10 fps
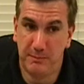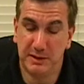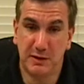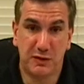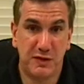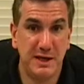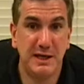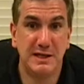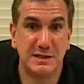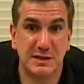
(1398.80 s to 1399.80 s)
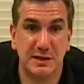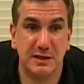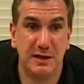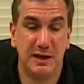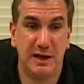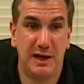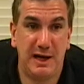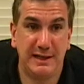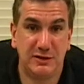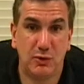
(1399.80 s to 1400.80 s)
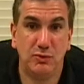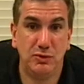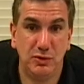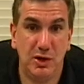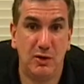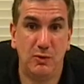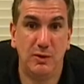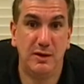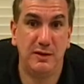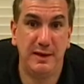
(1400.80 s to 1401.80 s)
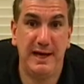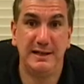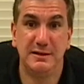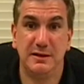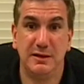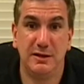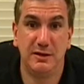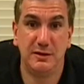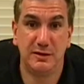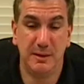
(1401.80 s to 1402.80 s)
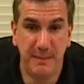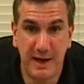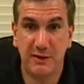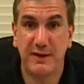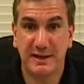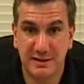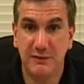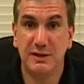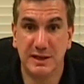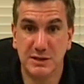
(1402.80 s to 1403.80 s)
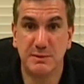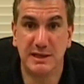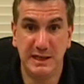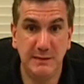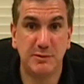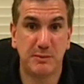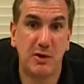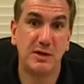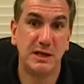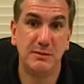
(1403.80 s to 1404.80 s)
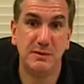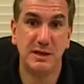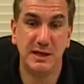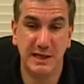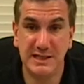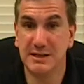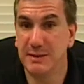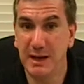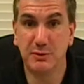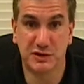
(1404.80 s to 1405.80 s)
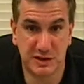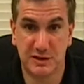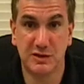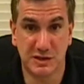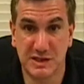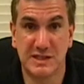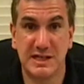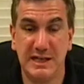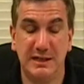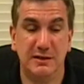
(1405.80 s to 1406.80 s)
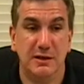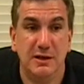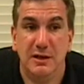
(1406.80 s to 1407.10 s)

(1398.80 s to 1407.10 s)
But the thing is, I don't know that the amount of activity that is being heaped upon him, he's going to be able to sustain it.